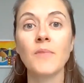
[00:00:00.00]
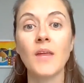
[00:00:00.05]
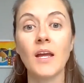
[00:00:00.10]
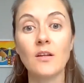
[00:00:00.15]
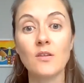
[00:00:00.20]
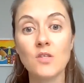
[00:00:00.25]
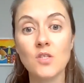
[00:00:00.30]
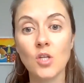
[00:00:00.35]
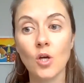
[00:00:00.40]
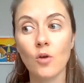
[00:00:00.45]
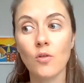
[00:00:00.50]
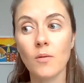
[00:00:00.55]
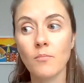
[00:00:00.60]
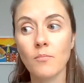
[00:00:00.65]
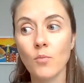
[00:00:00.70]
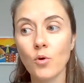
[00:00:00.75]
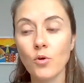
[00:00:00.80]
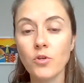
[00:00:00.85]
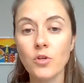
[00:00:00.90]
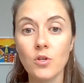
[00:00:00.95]
And so the
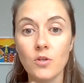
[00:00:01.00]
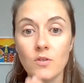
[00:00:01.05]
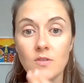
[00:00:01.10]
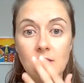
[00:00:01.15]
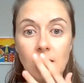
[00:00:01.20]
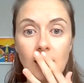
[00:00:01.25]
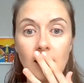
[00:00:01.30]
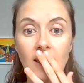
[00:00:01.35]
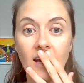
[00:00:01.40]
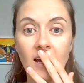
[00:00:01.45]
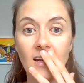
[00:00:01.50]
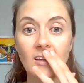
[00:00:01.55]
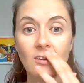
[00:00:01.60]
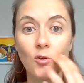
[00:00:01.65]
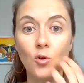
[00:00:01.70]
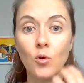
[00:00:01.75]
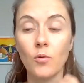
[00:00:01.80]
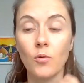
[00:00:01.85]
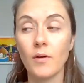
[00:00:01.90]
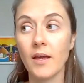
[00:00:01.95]
more you see that in
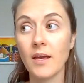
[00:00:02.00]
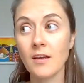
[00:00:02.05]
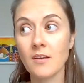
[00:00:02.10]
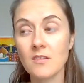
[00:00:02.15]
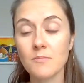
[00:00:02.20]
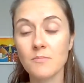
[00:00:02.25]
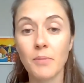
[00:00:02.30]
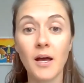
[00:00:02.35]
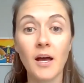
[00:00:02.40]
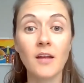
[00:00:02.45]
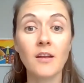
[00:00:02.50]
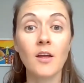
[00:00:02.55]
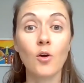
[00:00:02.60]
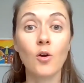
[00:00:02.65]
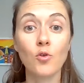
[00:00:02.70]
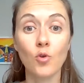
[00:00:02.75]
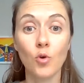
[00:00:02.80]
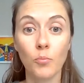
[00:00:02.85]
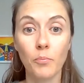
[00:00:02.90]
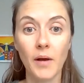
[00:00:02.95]
your ex-partner
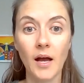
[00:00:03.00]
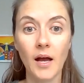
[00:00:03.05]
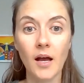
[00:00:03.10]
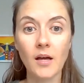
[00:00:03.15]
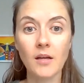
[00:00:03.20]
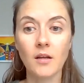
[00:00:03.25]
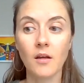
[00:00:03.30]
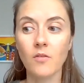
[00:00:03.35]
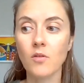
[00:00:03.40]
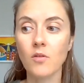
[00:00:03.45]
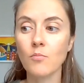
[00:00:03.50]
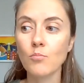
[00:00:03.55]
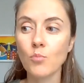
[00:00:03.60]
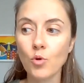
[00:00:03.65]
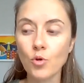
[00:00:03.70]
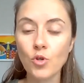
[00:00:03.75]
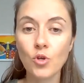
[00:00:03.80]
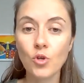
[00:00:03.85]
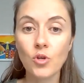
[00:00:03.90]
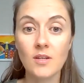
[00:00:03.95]
or your partner, the
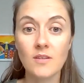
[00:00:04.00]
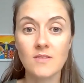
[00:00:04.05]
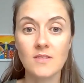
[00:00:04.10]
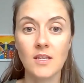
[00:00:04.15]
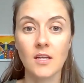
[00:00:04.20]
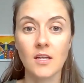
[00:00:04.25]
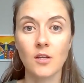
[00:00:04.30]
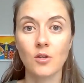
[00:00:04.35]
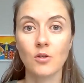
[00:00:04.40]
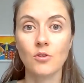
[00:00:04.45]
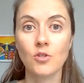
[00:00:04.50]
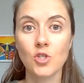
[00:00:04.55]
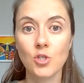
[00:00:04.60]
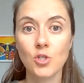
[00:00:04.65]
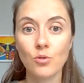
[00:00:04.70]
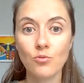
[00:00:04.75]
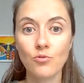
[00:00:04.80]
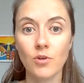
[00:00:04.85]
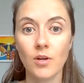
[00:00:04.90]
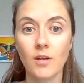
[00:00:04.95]
more you're going to see it in your
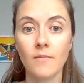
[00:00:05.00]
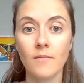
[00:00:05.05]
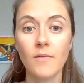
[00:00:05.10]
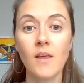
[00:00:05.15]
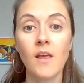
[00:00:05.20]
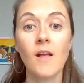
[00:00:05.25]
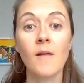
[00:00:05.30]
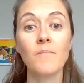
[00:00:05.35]
children.